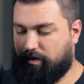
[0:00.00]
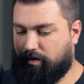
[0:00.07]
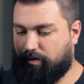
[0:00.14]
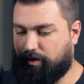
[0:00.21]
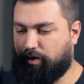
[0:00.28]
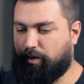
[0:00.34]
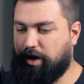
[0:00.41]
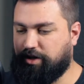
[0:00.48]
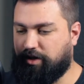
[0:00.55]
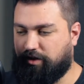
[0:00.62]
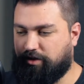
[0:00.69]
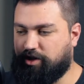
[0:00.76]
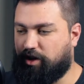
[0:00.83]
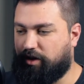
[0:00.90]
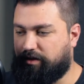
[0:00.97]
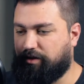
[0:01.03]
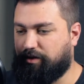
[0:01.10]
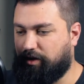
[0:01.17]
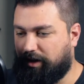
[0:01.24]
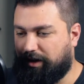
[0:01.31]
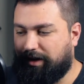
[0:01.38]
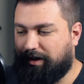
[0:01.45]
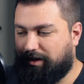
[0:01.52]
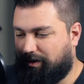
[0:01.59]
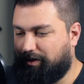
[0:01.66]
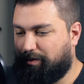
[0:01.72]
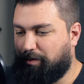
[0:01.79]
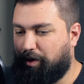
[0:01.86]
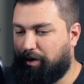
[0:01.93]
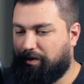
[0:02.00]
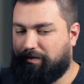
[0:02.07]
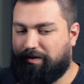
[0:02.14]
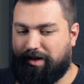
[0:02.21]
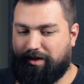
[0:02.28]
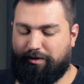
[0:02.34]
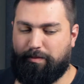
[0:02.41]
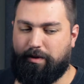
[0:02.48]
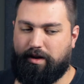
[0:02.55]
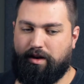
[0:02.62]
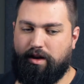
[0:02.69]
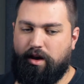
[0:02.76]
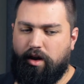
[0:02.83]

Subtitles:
when you're watching the show, I think you can get in the mode of this, but